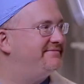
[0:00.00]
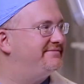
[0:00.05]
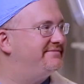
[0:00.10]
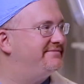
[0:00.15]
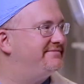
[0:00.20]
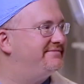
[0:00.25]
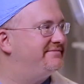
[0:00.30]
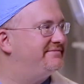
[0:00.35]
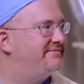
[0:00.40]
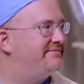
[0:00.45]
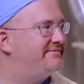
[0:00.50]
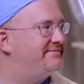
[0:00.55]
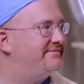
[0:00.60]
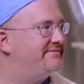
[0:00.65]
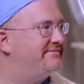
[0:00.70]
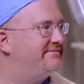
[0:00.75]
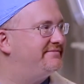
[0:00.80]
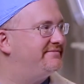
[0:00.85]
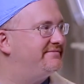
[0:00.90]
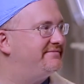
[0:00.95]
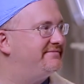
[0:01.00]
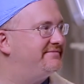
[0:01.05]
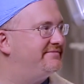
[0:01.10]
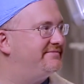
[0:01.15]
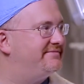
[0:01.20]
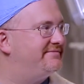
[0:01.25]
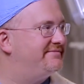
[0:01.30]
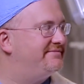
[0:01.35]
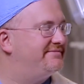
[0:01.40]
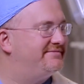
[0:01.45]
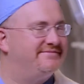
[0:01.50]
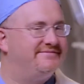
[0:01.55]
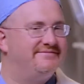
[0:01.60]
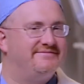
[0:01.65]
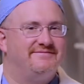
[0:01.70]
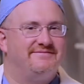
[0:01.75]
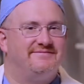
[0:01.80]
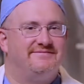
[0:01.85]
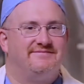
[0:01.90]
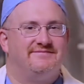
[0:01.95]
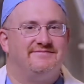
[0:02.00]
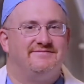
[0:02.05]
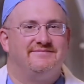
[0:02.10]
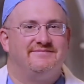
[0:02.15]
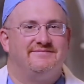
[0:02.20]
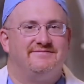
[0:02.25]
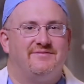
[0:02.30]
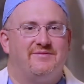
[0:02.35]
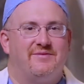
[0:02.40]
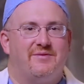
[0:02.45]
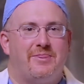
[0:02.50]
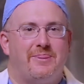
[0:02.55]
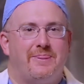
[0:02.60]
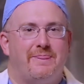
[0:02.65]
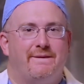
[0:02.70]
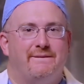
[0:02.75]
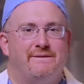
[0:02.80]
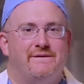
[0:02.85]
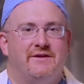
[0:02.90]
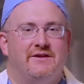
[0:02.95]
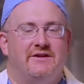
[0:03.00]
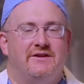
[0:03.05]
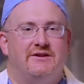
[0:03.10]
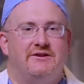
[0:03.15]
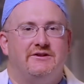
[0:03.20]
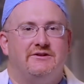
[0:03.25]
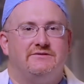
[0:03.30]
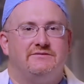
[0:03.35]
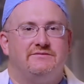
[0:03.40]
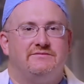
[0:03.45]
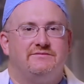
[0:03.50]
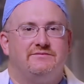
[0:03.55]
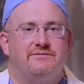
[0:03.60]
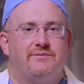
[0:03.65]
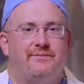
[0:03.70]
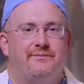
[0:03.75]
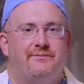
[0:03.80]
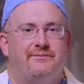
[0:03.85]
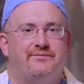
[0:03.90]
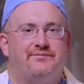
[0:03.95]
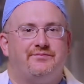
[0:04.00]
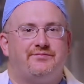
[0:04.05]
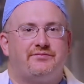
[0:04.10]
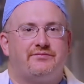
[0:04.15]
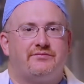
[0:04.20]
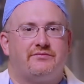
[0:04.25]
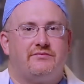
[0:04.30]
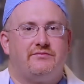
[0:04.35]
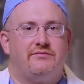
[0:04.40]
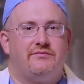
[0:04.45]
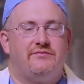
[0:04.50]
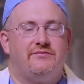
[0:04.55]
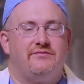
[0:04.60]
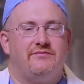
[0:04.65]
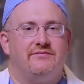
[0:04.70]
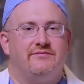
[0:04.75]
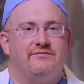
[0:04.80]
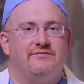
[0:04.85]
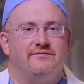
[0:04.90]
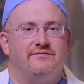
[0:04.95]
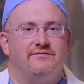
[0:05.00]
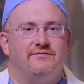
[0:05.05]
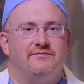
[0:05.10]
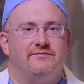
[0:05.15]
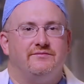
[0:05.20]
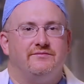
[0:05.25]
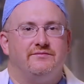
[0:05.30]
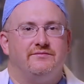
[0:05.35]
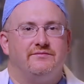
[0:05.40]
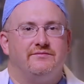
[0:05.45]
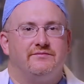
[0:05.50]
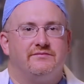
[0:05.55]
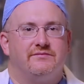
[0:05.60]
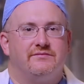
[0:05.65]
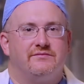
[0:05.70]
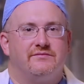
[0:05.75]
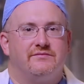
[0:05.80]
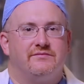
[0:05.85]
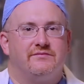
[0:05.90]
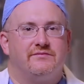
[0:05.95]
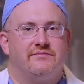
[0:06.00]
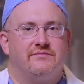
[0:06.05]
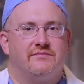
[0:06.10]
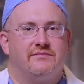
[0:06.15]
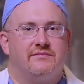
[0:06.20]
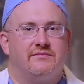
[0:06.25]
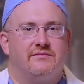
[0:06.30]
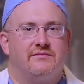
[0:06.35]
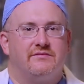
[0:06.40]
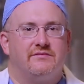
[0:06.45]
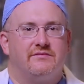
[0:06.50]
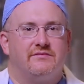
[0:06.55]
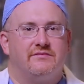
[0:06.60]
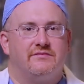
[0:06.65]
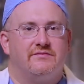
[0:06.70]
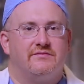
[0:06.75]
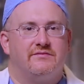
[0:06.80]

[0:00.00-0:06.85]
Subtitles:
No words are spoken by the person on screen.